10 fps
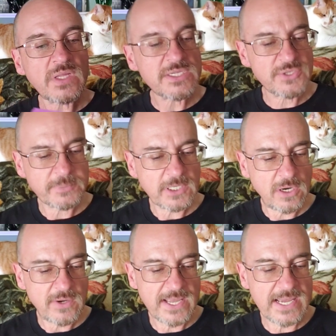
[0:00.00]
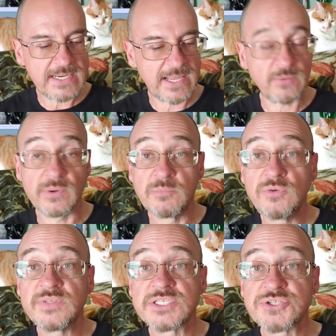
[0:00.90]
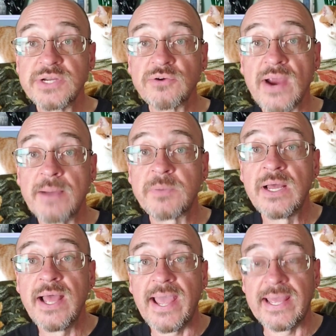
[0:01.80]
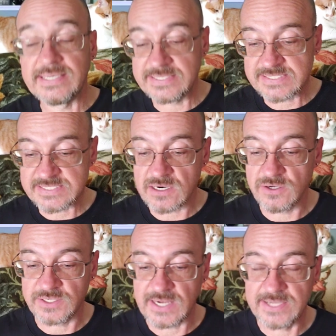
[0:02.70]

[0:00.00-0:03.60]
So I'm gonna go ahead and remove the shrink wrap and get started.